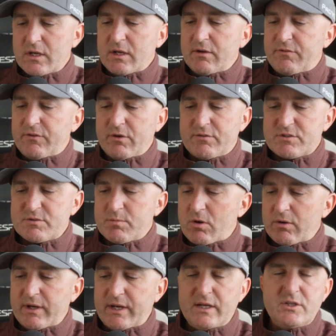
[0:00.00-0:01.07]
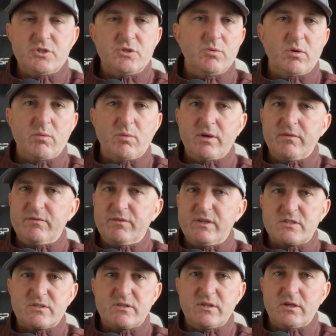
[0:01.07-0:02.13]
If you have small hands, you want one of
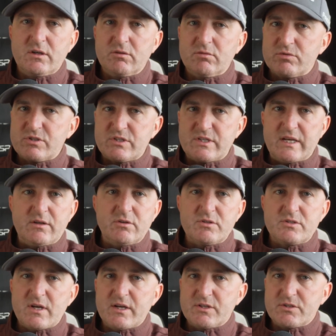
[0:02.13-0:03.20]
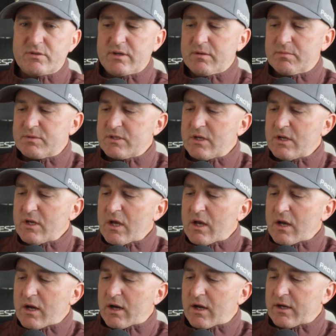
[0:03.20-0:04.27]
these thinner standard size grips.
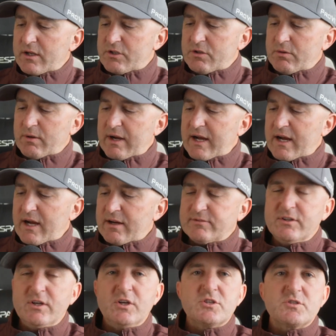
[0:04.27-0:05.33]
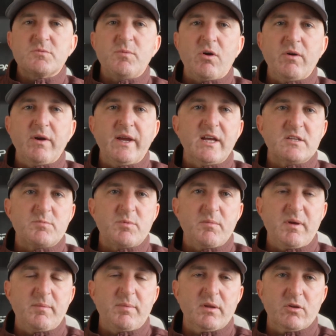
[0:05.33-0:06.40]
Do you have small hands, but
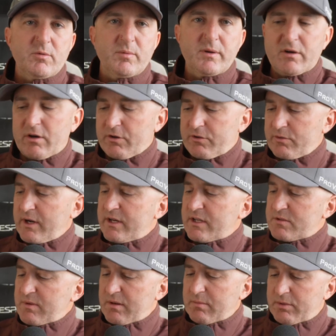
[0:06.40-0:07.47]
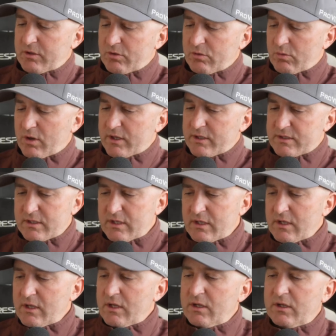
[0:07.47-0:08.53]
maybe a little bit of arthritis? Maybe you want,
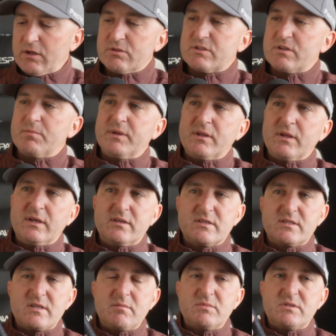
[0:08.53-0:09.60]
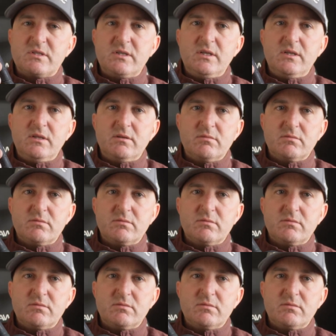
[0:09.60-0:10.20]
something like this CP2.